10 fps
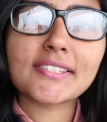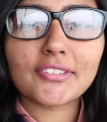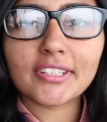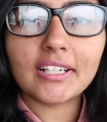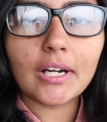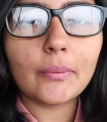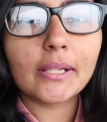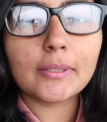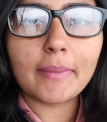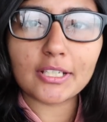Kritika,
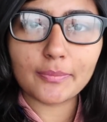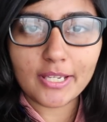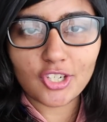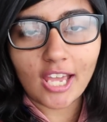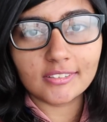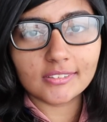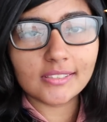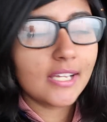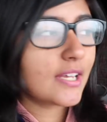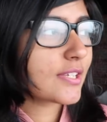welcome back to my
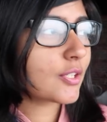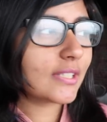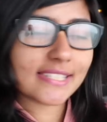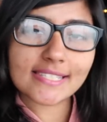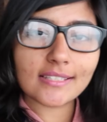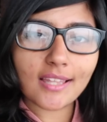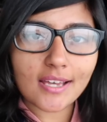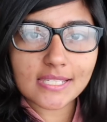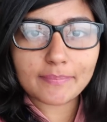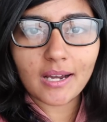channel. So this is the
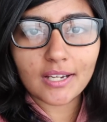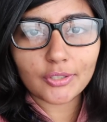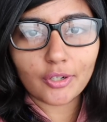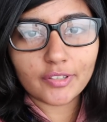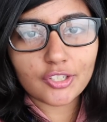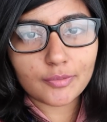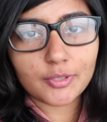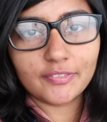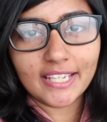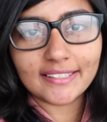last part of our trip
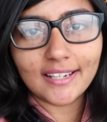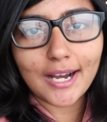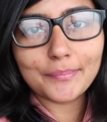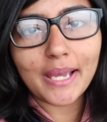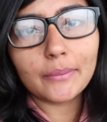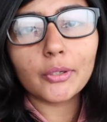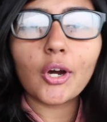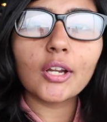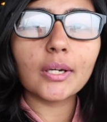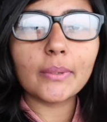to Vietnam and we're
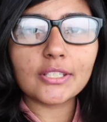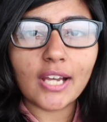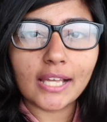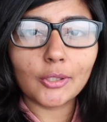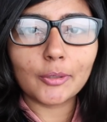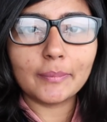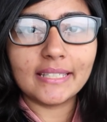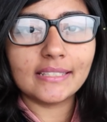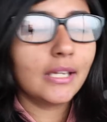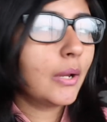on our way to Ha Long
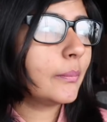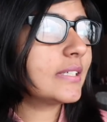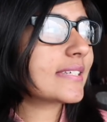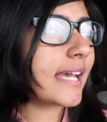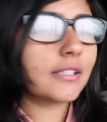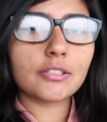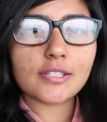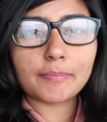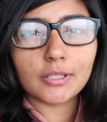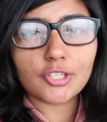Bay. We decided
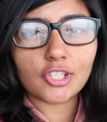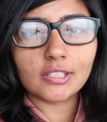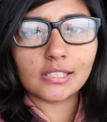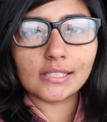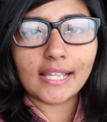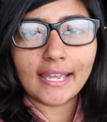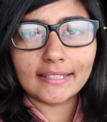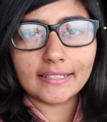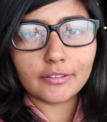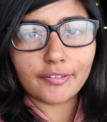to splurge a little
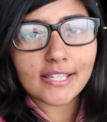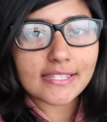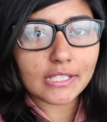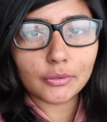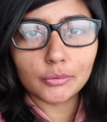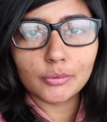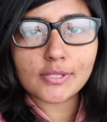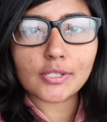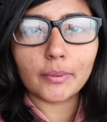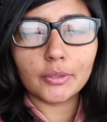and get a fancy
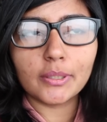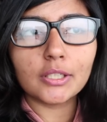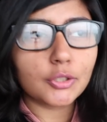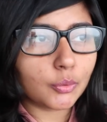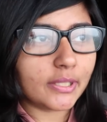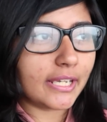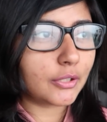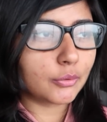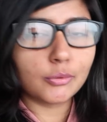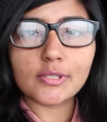cruise. So we're doing a 2-day
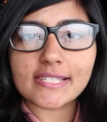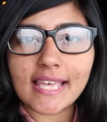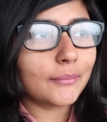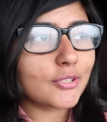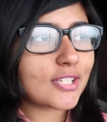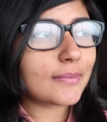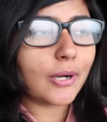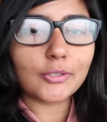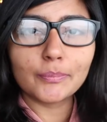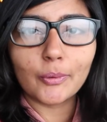cruise and we're just
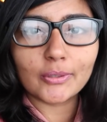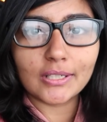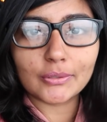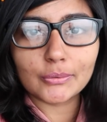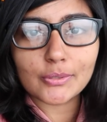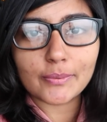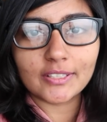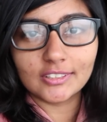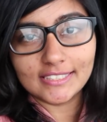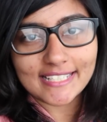about to board our cruise. We're
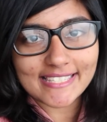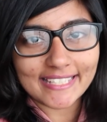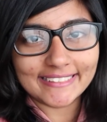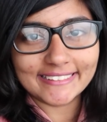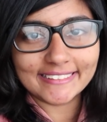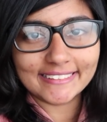really excited.